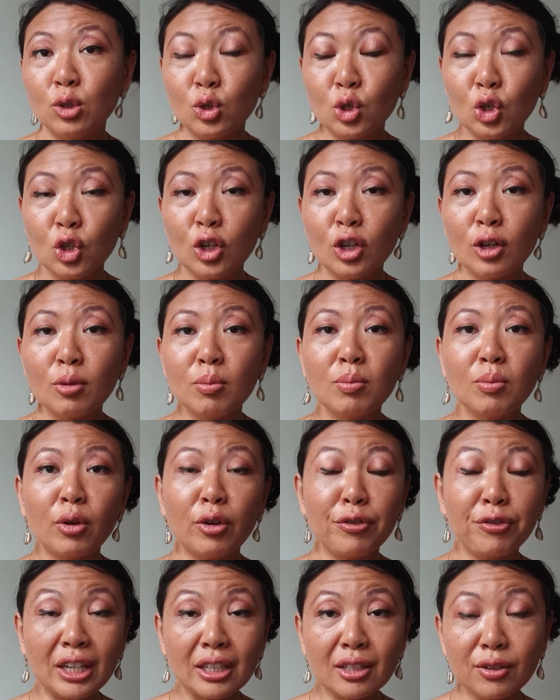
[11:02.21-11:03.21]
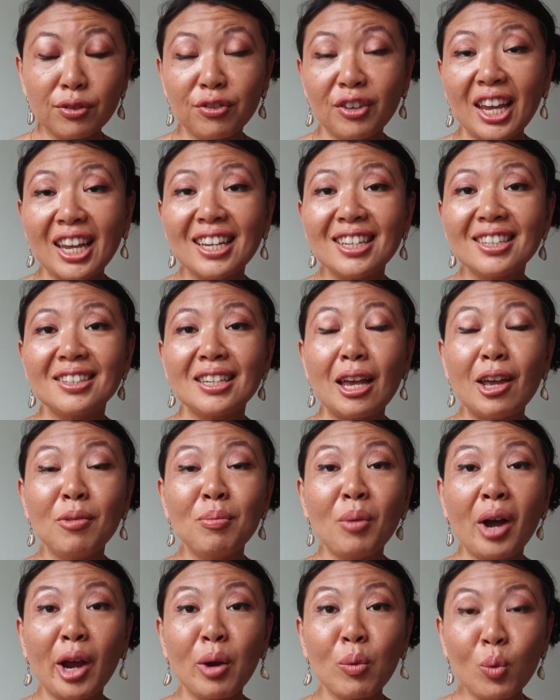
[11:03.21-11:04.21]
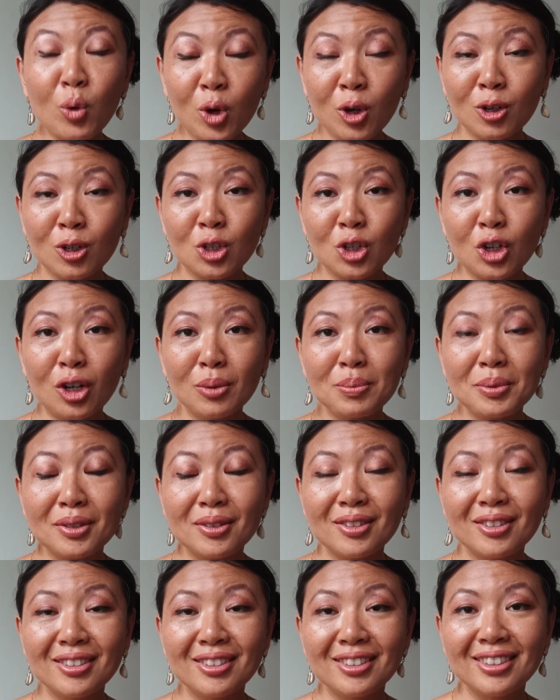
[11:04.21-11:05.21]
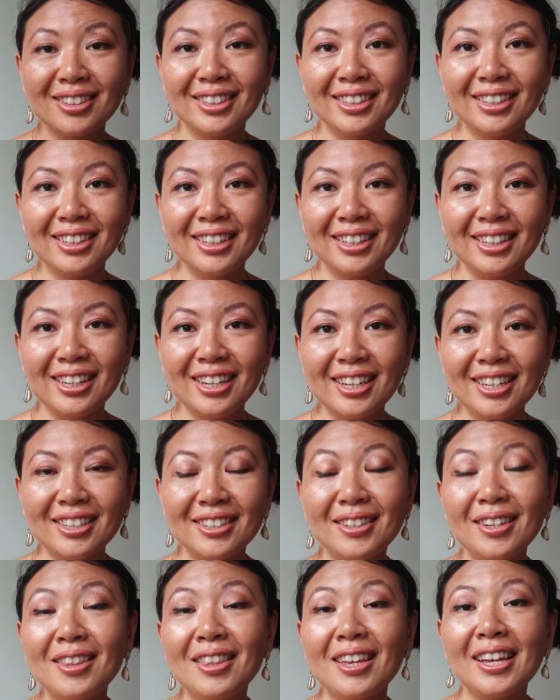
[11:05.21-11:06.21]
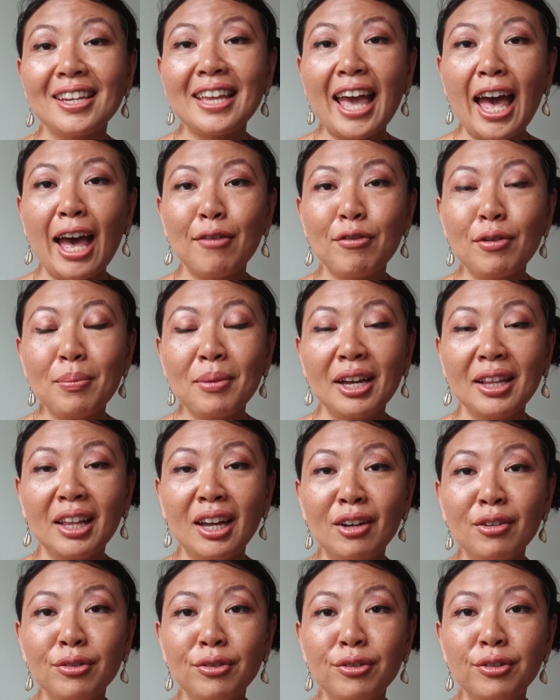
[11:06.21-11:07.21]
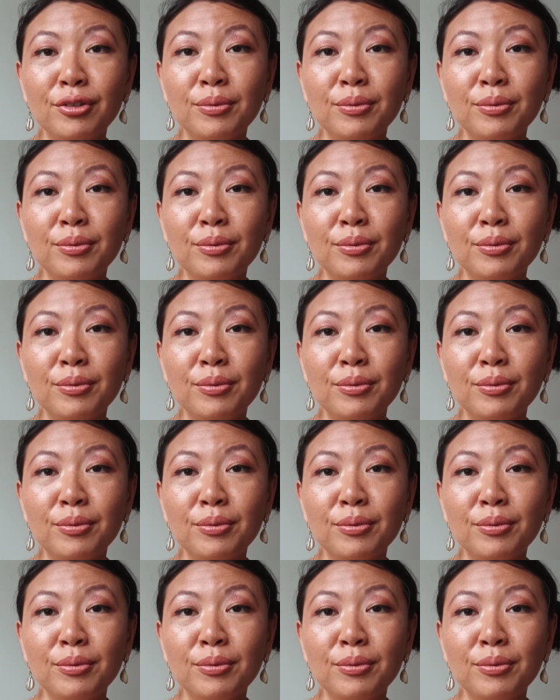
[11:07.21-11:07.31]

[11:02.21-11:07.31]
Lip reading: Zoom or face-to-face, and my workshops. So there you have it, my love.